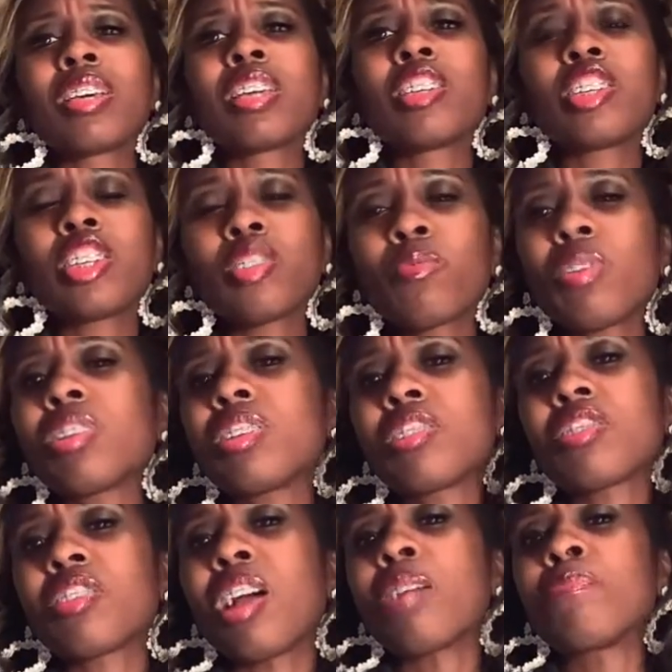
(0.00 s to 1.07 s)
She's one of the
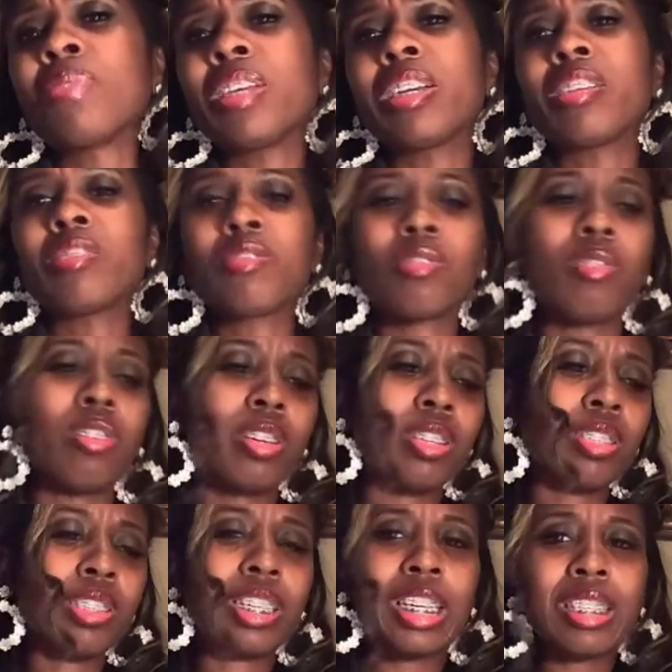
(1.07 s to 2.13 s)
star players
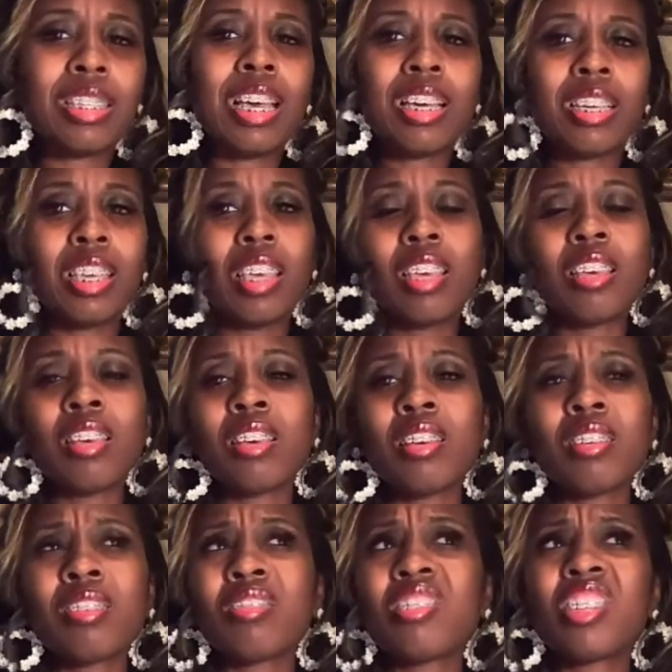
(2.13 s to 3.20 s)
on Kentucky.
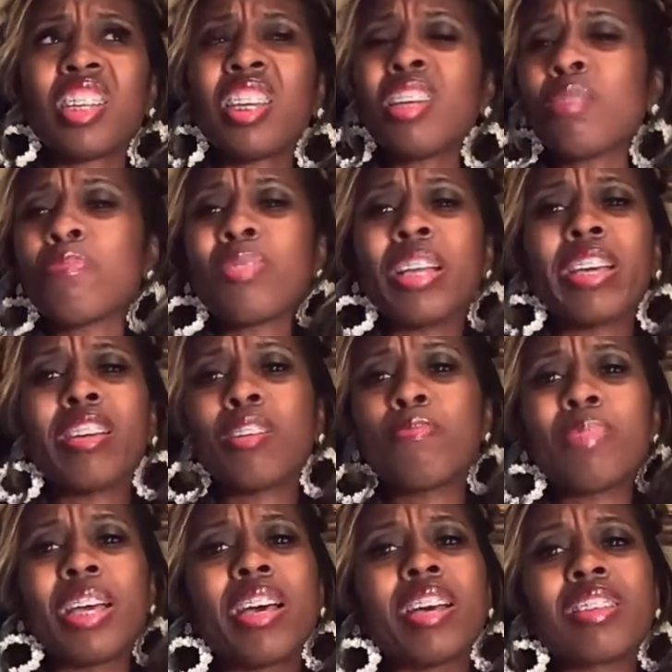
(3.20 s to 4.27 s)
She didn't play her
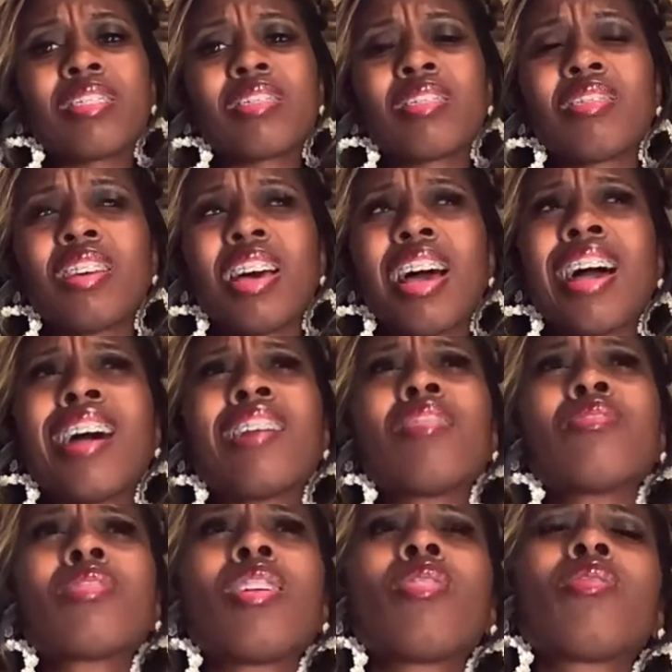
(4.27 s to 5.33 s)
best. I
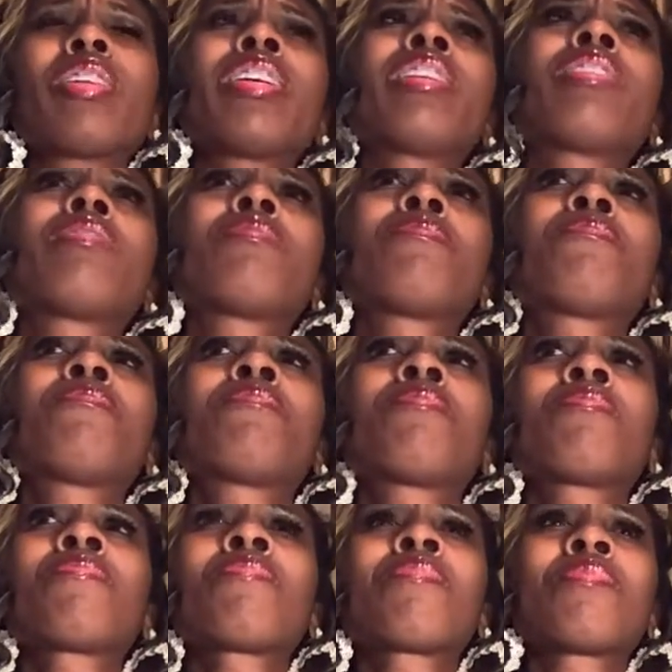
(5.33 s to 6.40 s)
don't know if
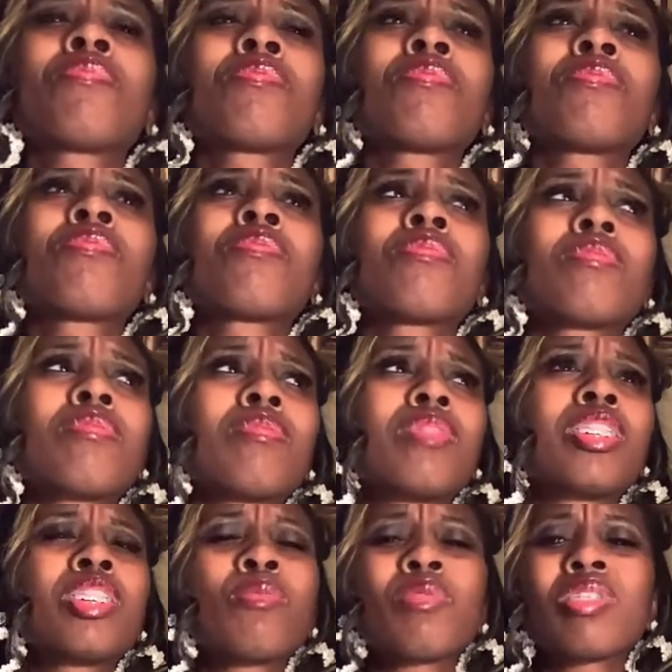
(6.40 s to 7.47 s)

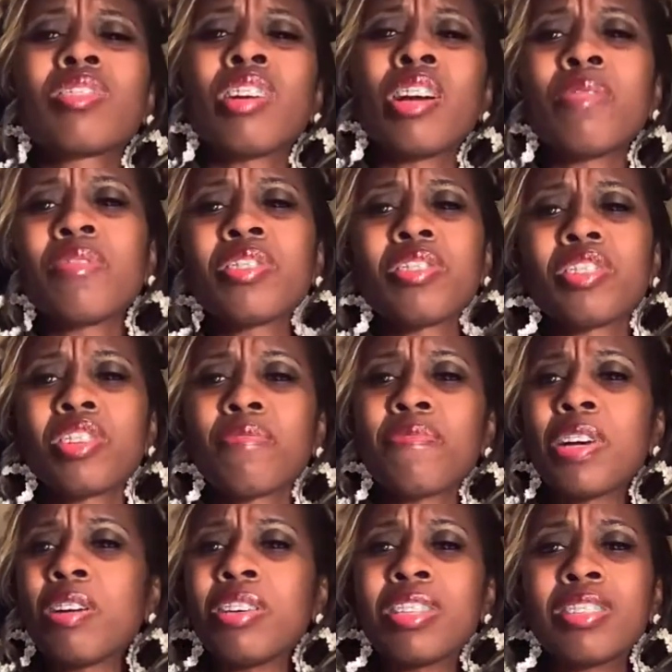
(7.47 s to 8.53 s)
she was nervous or she
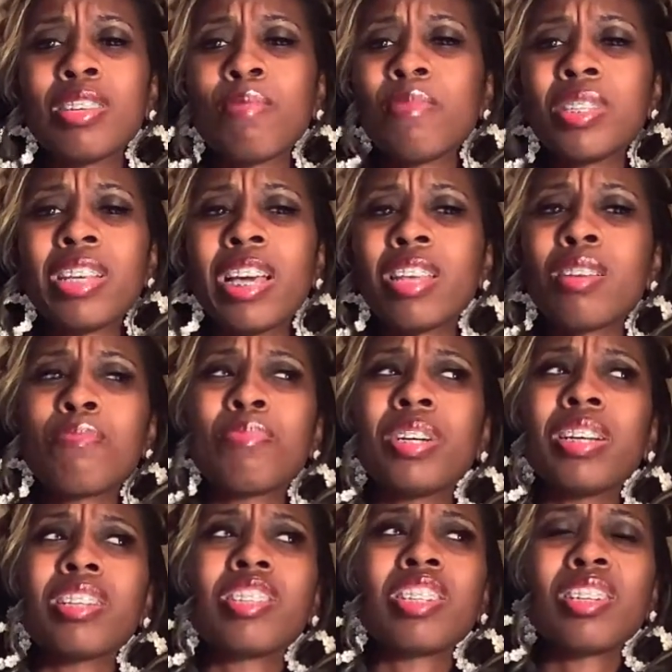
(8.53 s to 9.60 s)
felt intimidated,
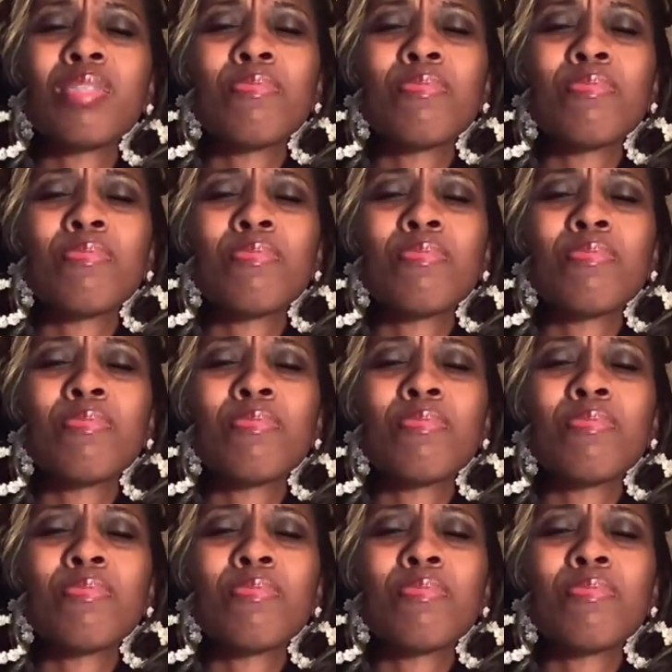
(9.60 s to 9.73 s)
but she